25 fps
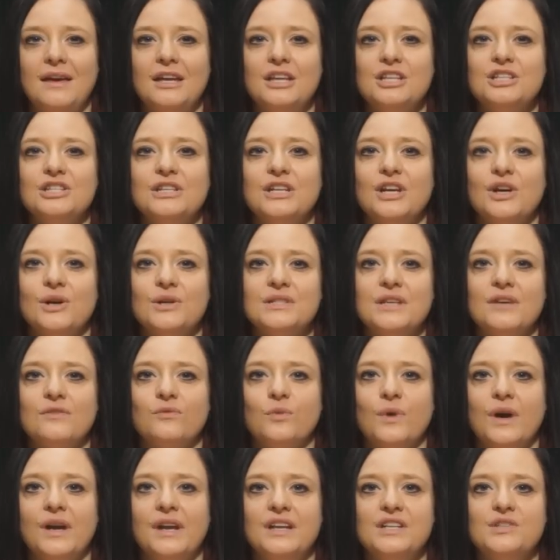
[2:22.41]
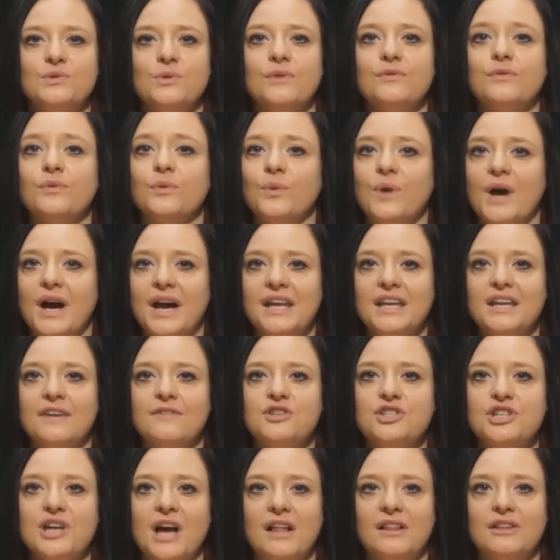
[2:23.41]
Engineers have run into a variety
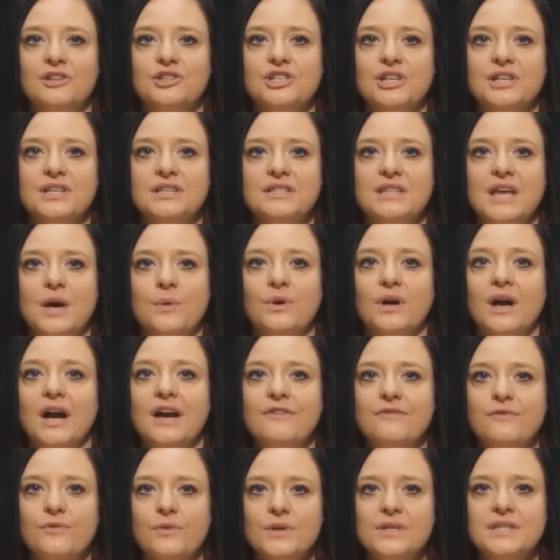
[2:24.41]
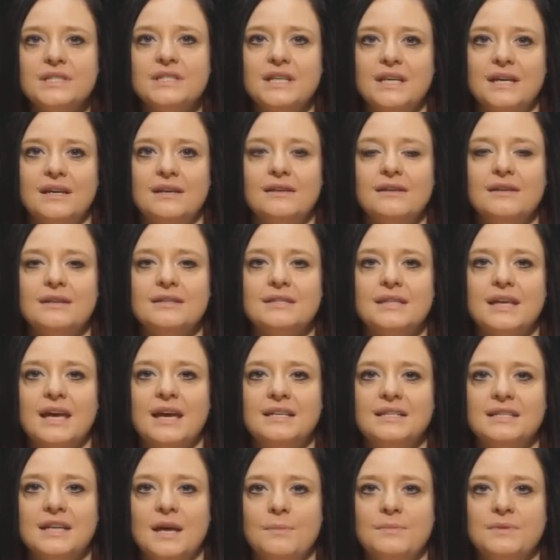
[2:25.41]
of challenges that were unforeseen as they
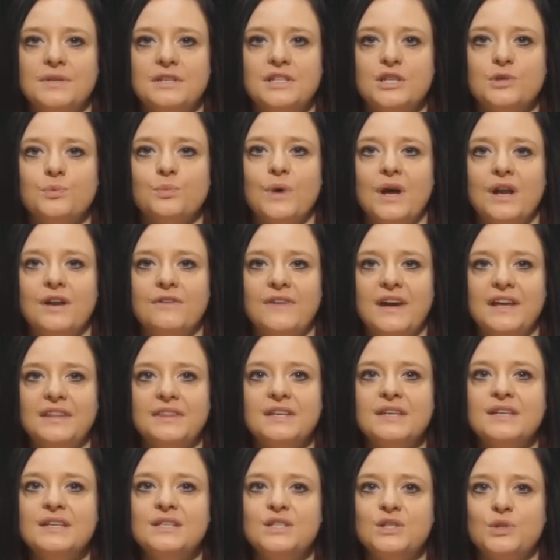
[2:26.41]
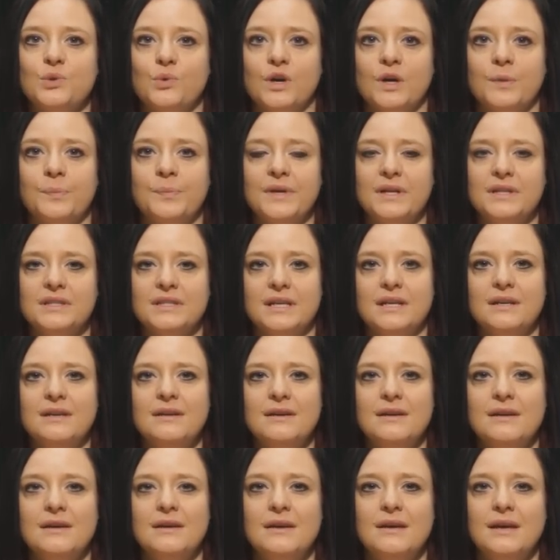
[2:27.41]
attempted to renovate the historic
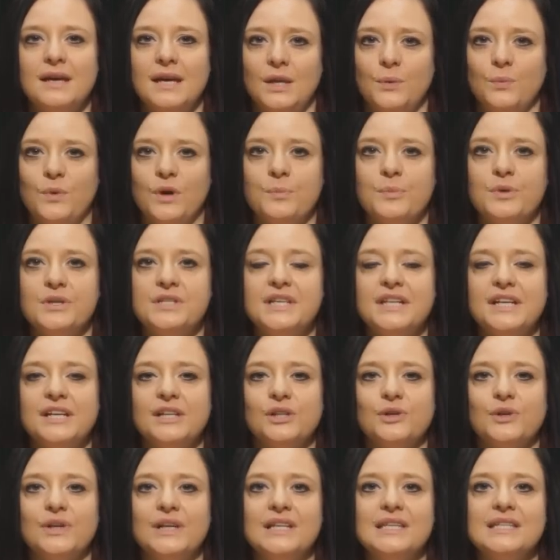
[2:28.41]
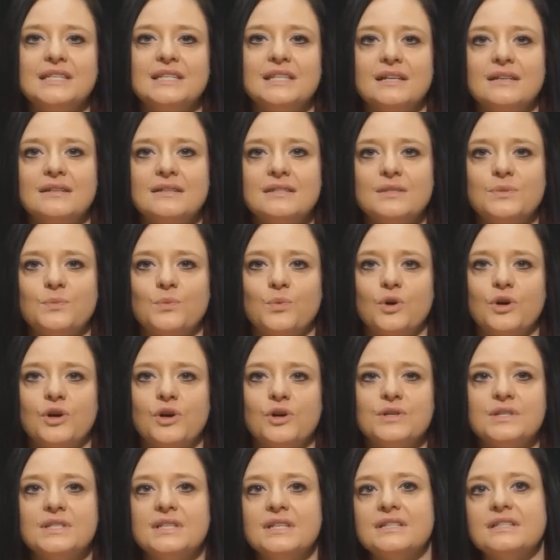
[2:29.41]
building. In one particular instance,
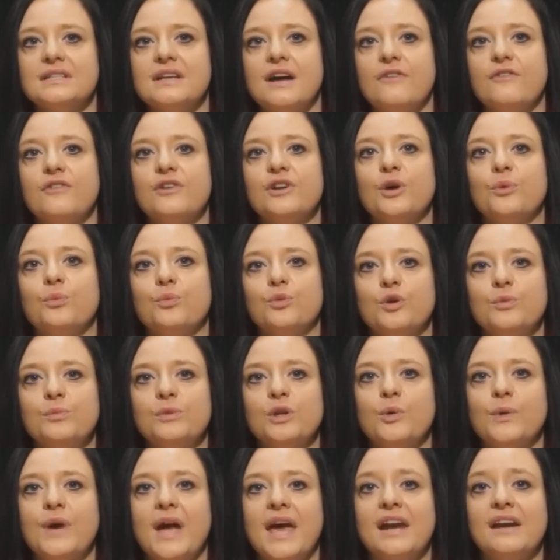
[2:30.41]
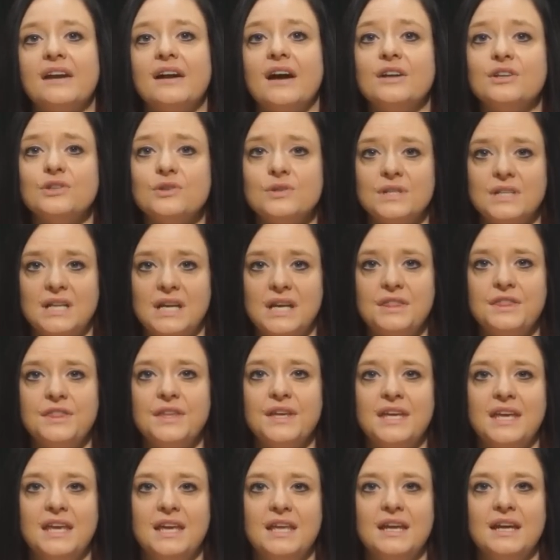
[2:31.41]
workers discovered a room located underneath
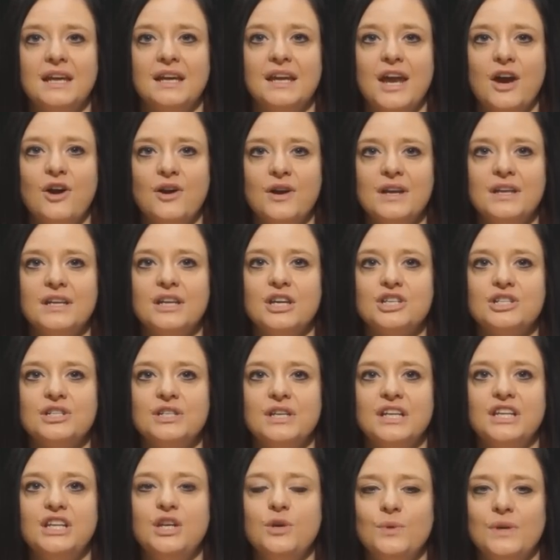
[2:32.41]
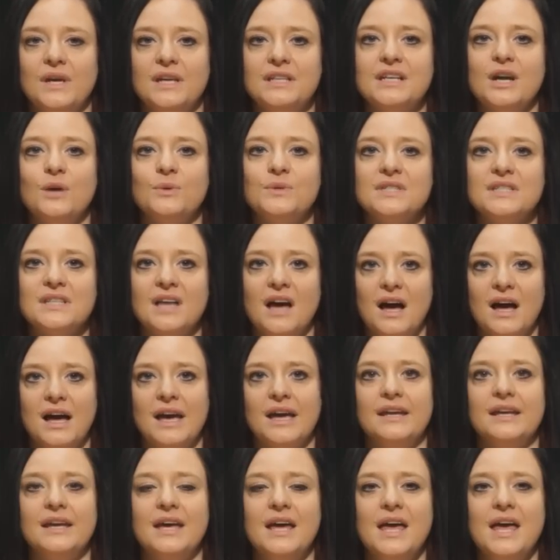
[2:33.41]
the heating and air conditioning unit
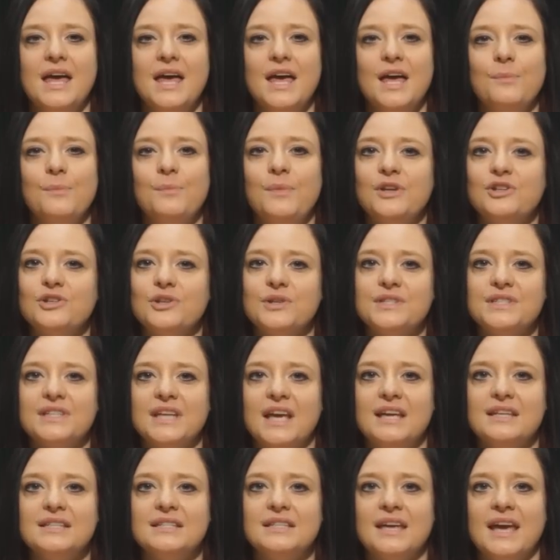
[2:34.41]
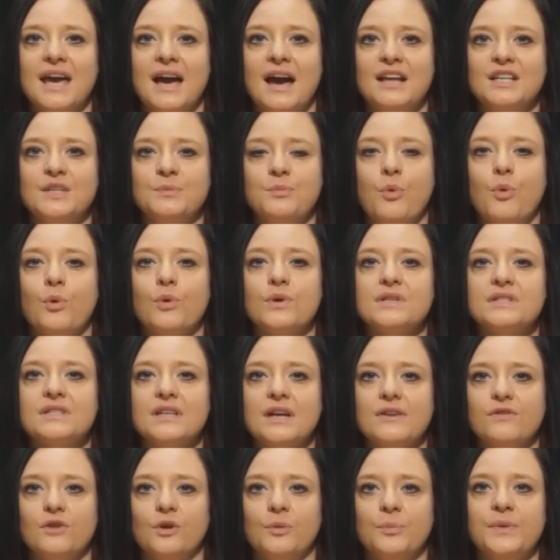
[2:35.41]
outside. Mitchell says they had to pour
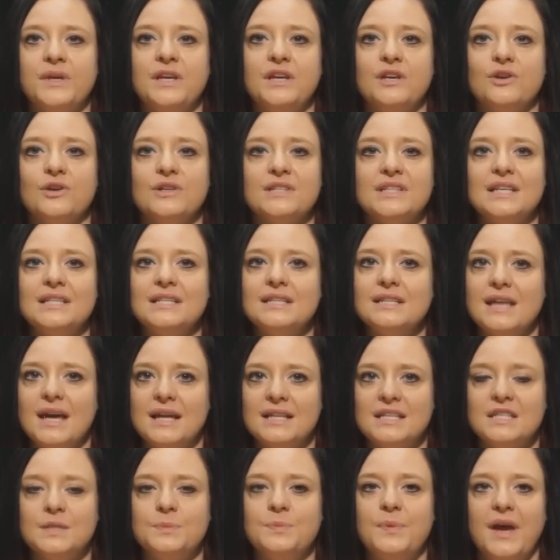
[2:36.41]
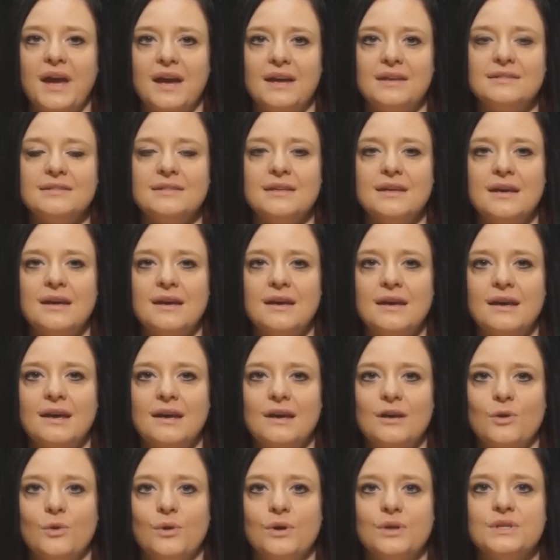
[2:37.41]
several piers into that space
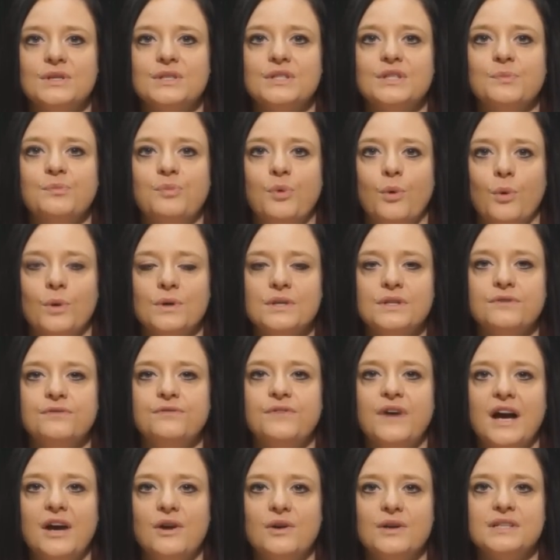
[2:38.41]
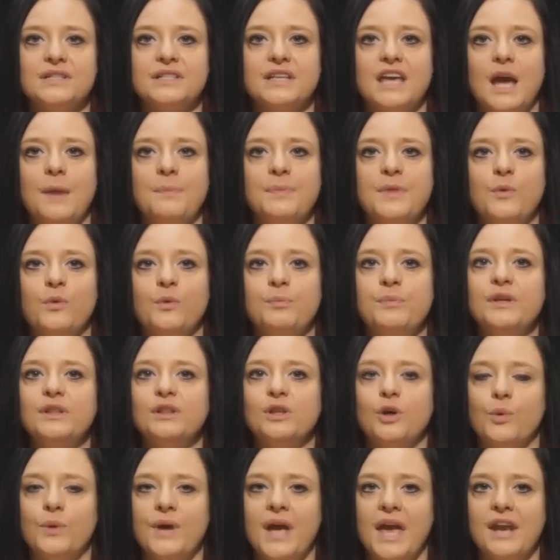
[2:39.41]
in order to support the fire escape that would be
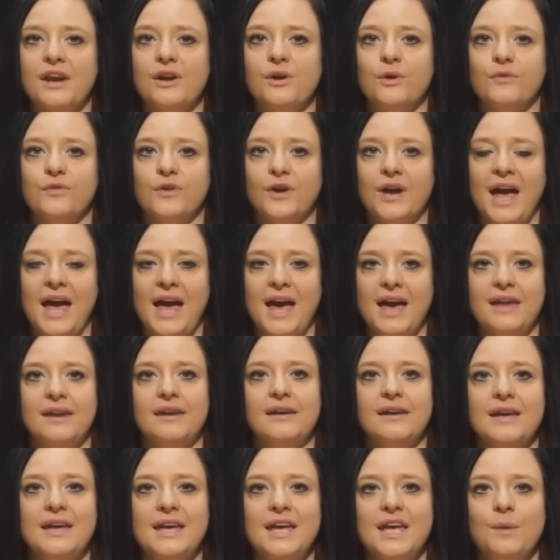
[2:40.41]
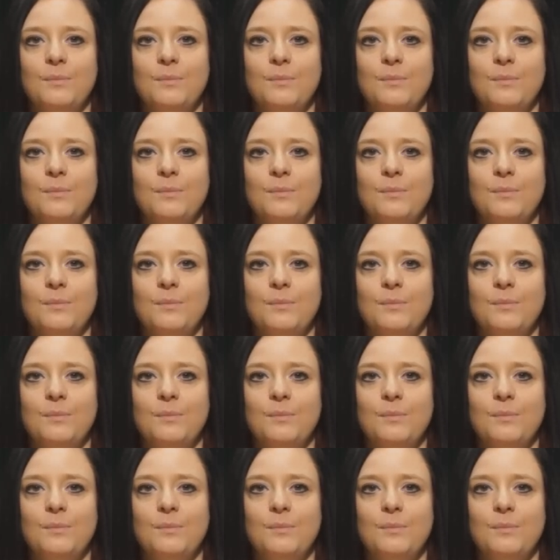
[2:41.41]
located overhead.